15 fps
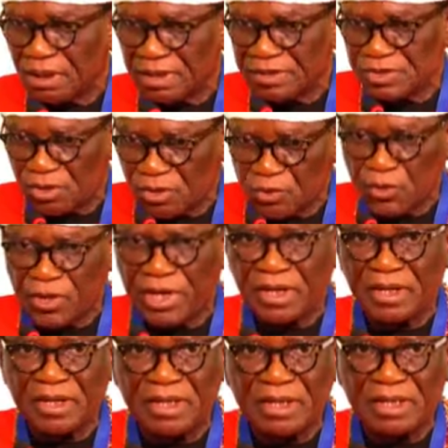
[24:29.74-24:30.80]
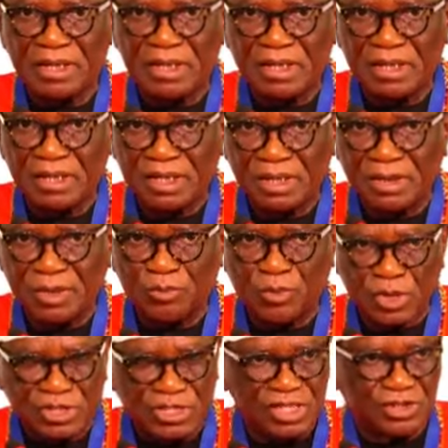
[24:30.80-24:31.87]
somewhere,
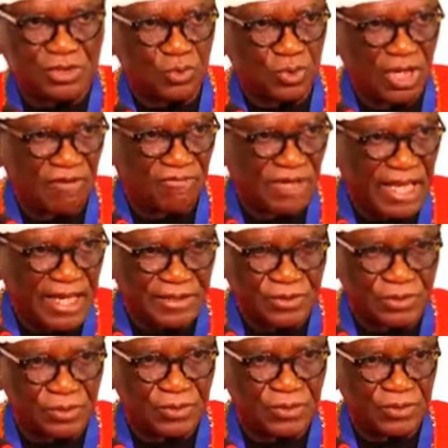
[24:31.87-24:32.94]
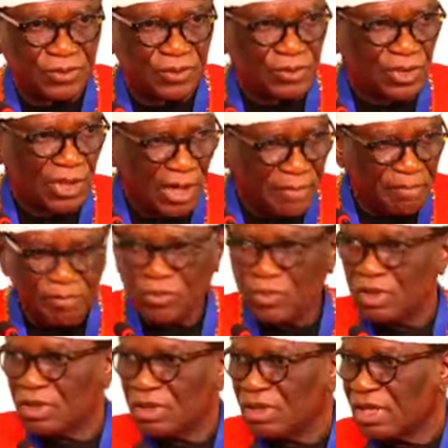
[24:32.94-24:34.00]
much as she would have liked to come
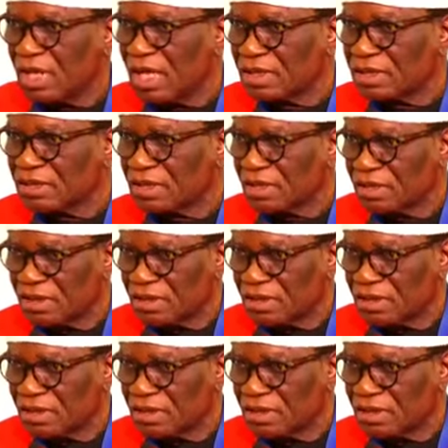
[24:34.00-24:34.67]
and